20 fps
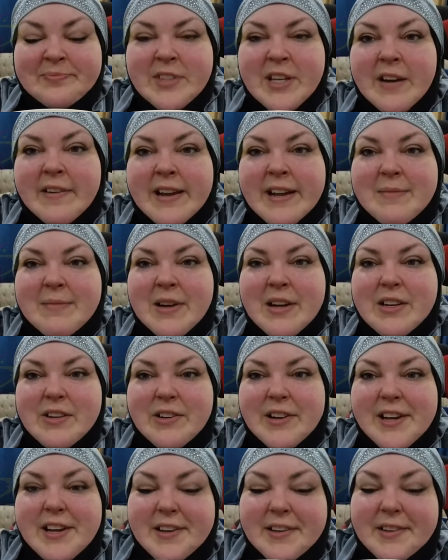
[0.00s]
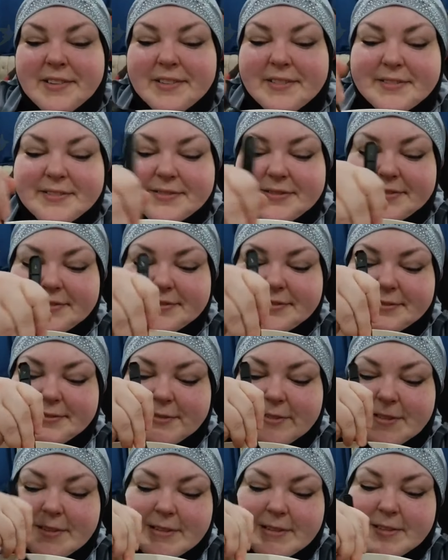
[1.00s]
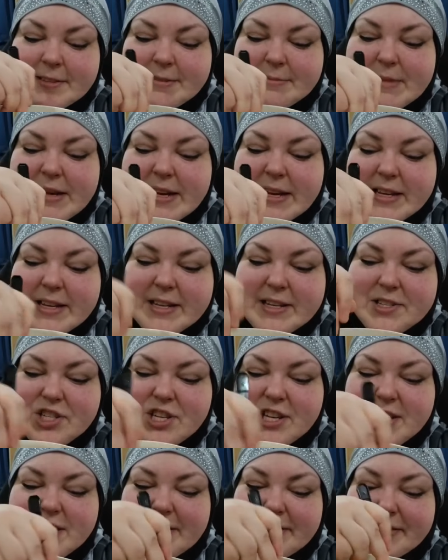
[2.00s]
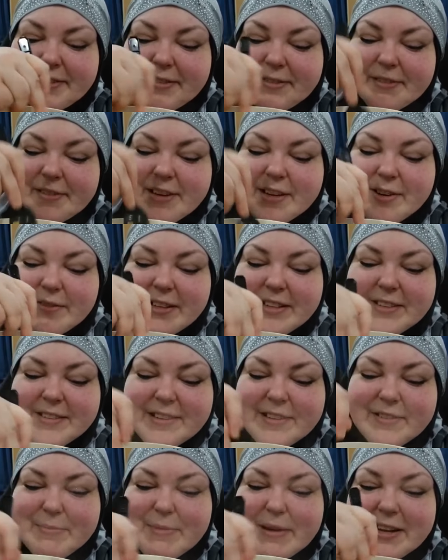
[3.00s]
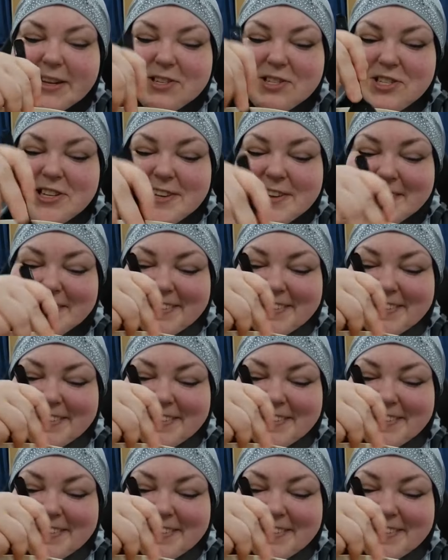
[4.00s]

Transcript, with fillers: All right, I'm hungry. Mac and cheese. I don't like the sound of mac and cheese.